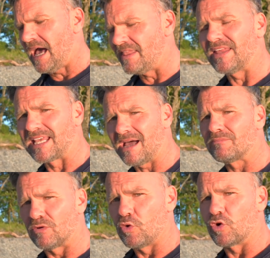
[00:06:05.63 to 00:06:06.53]
and the
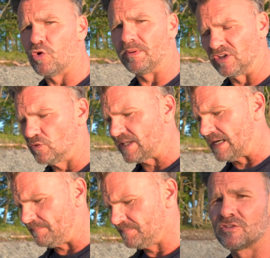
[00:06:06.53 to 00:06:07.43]
camera won't go below
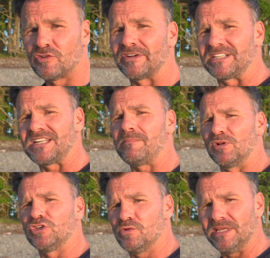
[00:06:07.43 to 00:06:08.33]
that. So for
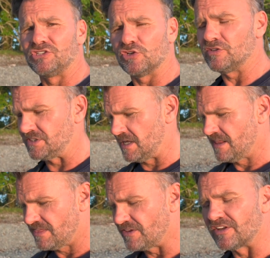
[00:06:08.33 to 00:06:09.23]
example, you may choose
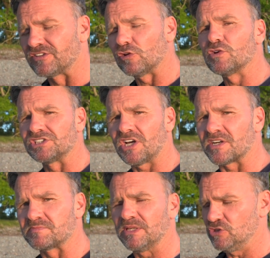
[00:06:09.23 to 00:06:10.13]
that the slowest
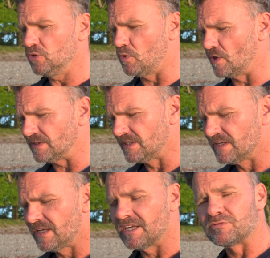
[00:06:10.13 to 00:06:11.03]
shutter speed you want
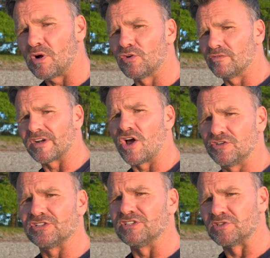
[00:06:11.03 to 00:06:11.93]
is
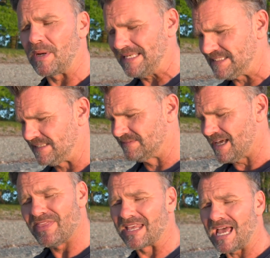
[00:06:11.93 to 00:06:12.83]
1/120,
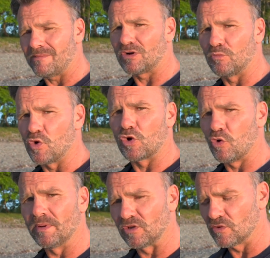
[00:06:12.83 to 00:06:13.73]
and the camera won't
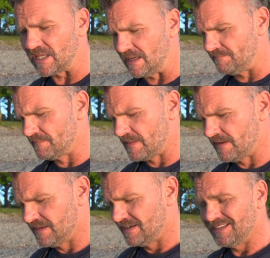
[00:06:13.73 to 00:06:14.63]
go below that.
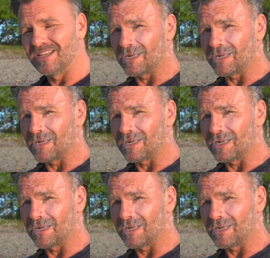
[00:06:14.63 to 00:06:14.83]
Your